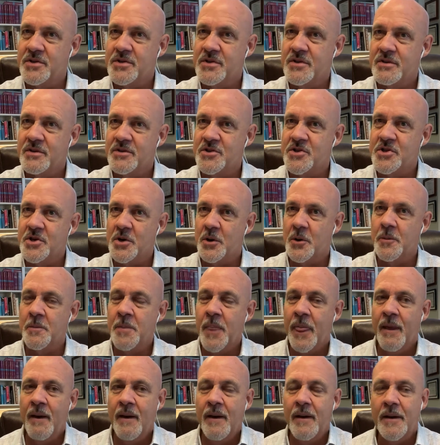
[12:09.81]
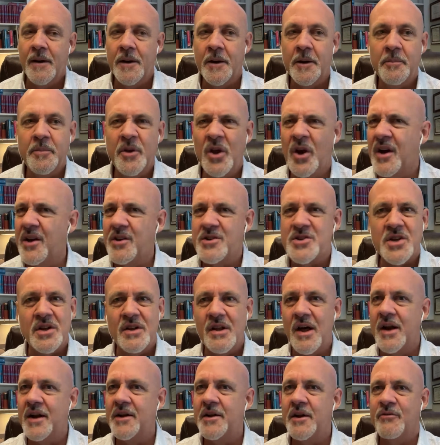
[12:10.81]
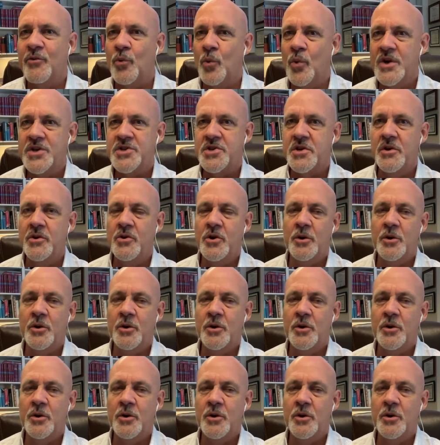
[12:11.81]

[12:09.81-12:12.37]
And so, there's a lot of different ways to do it,